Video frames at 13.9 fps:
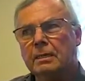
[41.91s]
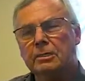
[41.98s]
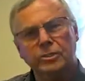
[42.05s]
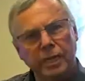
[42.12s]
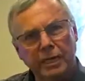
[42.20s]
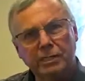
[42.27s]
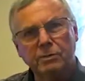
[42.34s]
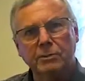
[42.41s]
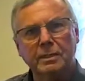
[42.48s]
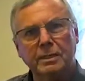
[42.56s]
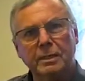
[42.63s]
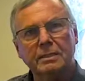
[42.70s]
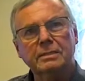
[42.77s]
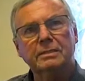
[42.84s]

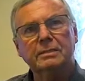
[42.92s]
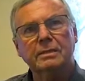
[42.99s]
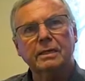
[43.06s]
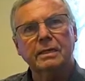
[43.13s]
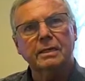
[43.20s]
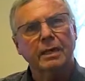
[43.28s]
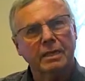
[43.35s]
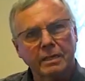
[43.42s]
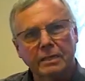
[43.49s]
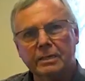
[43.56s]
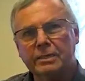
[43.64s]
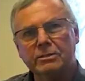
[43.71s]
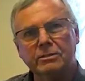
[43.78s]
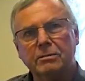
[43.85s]
genuineness, and
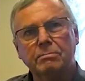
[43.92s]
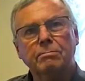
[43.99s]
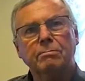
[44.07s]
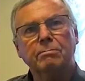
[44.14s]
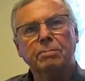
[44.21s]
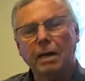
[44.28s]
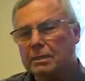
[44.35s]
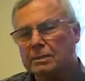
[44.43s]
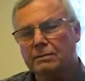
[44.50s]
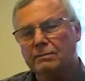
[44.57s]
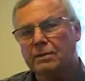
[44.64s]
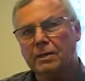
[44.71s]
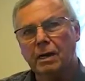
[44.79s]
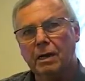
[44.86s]
unconditional positive
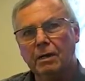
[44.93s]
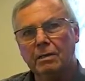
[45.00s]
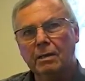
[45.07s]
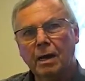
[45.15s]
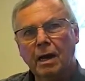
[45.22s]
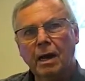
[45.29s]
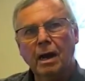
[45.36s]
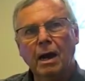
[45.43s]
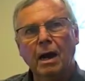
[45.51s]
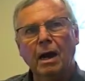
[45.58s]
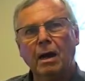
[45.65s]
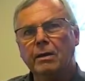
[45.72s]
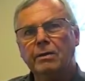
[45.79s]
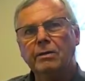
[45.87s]
regard
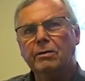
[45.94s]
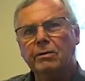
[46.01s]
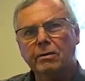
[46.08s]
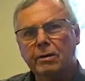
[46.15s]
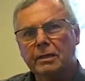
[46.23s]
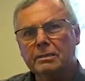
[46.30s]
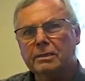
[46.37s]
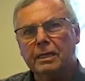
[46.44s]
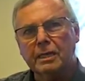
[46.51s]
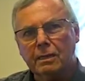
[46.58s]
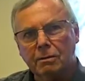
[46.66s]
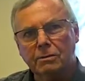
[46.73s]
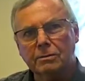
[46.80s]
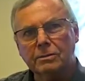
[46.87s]
are curiously
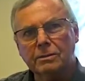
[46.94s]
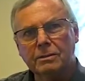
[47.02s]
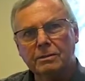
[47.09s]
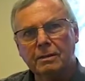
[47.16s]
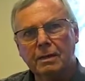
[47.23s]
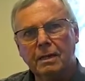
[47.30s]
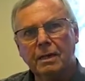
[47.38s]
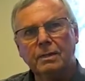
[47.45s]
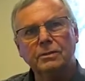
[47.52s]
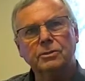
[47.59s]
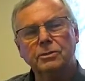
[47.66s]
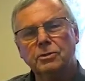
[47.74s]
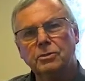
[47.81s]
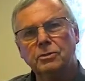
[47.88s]
close
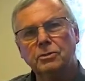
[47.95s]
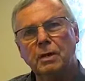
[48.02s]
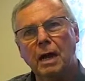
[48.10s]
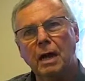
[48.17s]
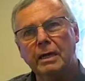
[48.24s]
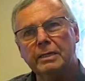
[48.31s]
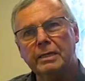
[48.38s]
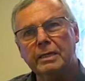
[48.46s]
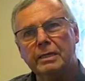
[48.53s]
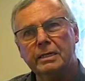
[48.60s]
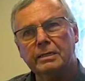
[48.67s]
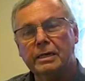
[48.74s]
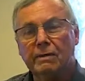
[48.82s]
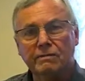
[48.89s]
to
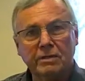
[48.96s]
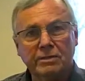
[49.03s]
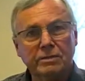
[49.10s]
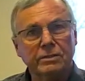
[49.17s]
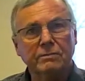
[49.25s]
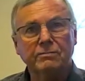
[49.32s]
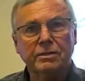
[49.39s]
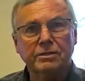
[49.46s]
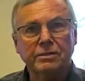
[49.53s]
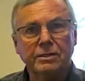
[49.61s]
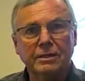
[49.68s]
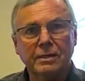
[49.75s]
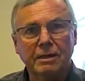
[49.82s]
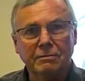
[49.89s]
the definition of
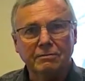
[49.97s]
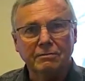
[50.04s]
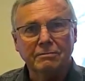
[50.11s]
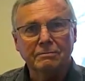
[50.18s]
Christian love.